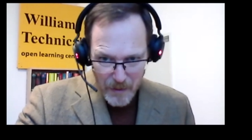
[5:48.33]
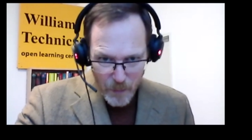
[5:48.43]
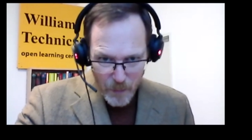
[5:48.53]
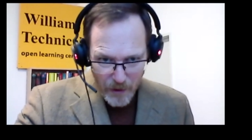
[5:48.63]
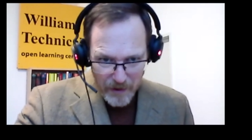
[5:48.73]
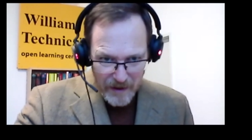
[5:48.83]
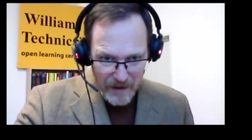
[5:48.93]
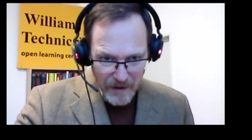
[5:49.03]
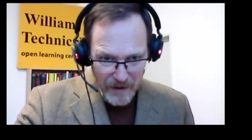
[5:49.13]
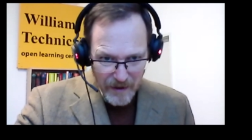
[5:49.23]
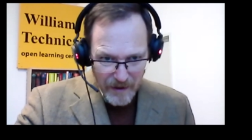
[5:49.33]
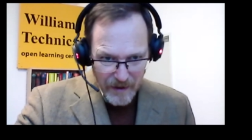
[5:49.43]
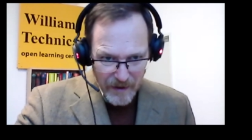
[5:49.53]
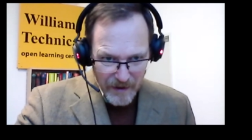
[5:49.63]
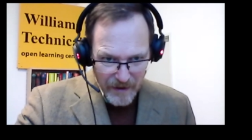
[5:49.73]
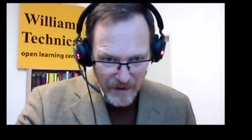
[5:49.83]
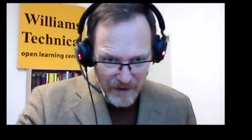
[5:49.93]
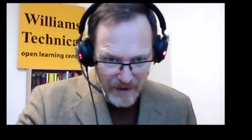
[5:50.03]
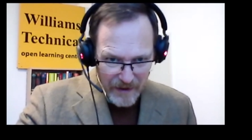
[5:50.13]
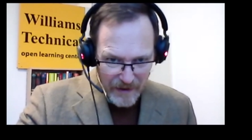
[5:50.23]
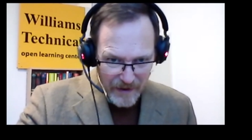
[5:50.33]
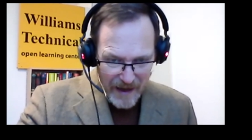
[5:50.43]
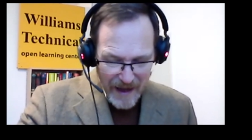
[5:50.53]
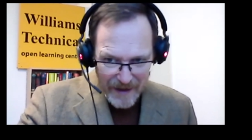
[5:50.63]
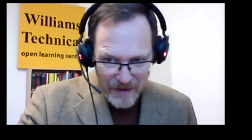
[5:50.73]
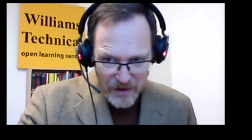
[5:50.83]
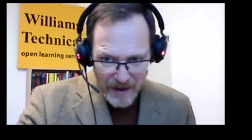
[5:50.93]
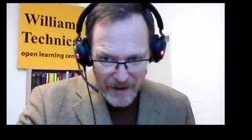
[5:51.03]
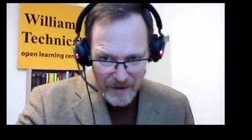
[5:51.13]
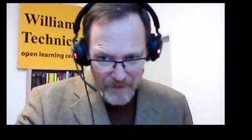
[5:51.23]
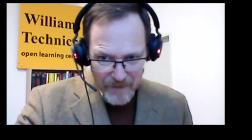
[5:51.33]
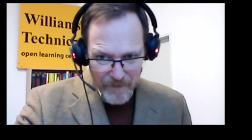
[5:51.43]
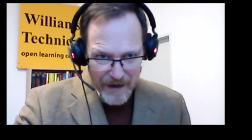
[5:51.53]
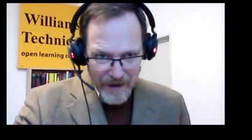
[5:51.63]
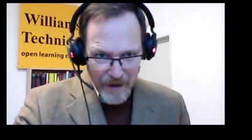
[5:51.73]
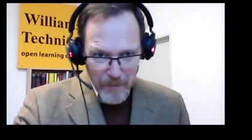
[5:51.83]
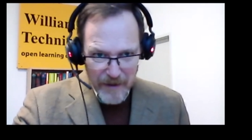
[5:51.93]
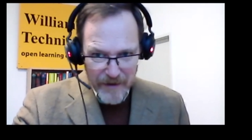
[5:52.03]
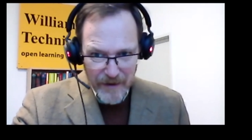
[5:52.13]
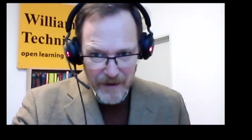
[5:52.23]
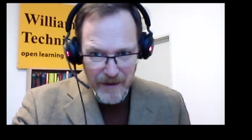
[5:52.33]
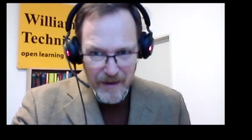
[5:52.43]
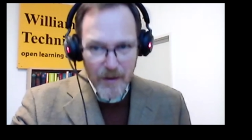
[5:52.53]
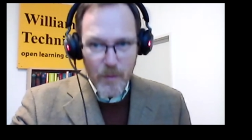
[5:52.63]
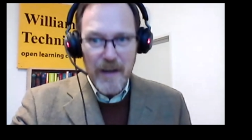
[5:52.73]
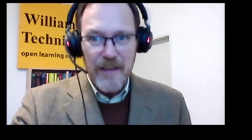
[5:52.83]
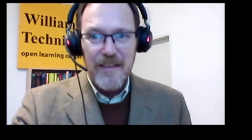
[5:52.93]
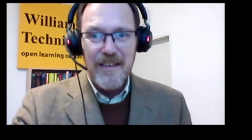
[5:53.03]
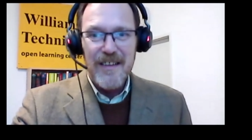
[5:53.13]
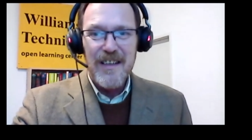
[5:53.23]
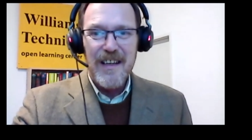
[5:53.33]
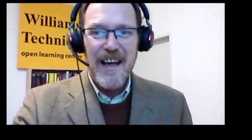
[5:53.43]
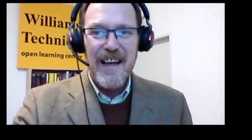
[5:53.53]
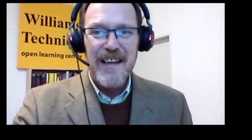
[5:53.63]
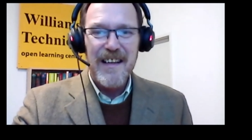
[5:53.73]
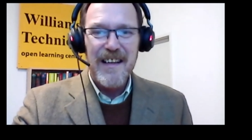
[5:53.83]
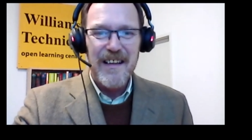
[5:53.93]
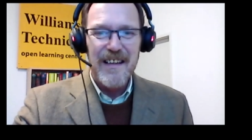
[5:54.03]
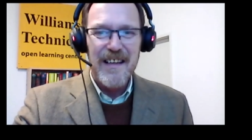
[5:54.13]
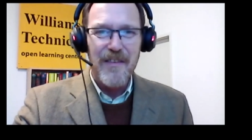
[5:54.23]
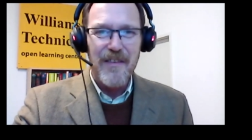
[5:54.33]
working in an agile environment when you kind of get